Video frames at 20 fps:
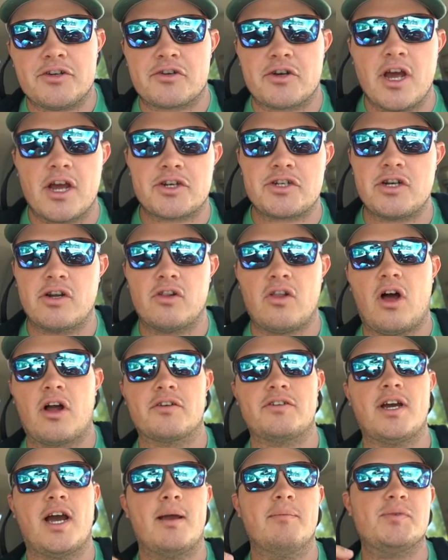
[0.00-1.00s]
introduction in a
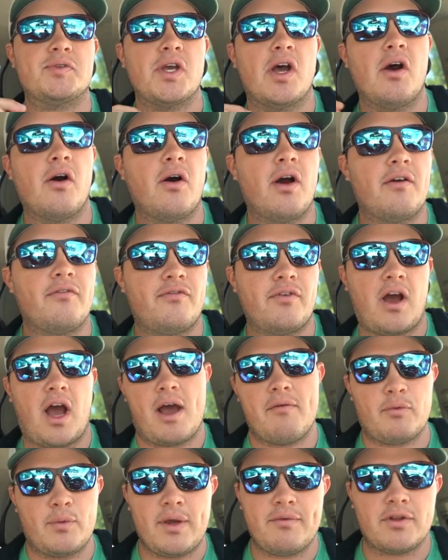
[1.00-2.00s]
long time, so I've, I
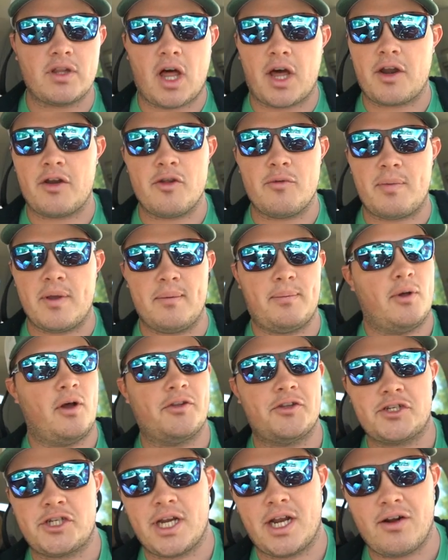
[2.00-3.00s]
have, we have a lot of new people
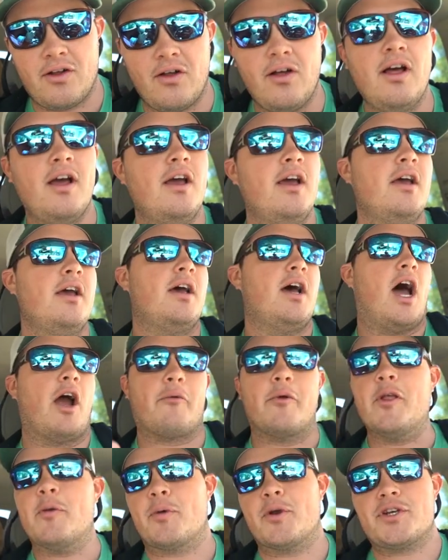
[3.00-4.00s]
on the channel. I
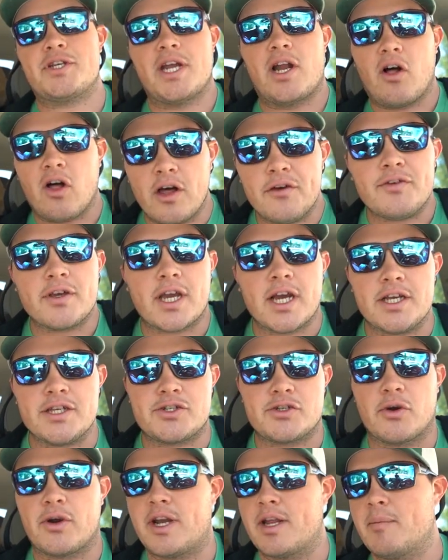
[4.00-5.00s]
really appreciate all of you
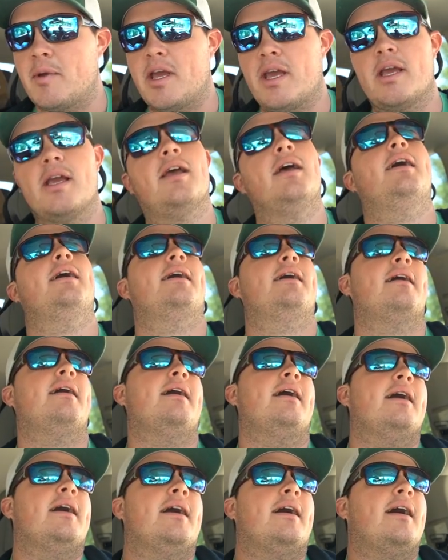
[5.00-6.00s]
guys joining me.
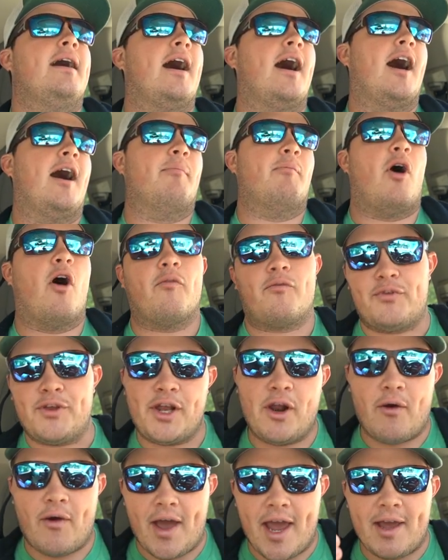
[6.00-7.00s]
Um, hopefully,
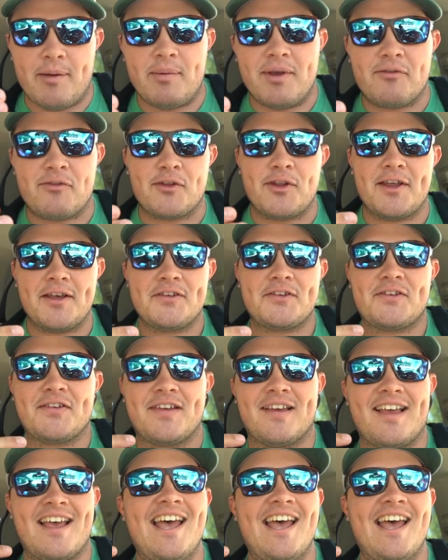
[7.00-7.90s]
you don't hate me for this.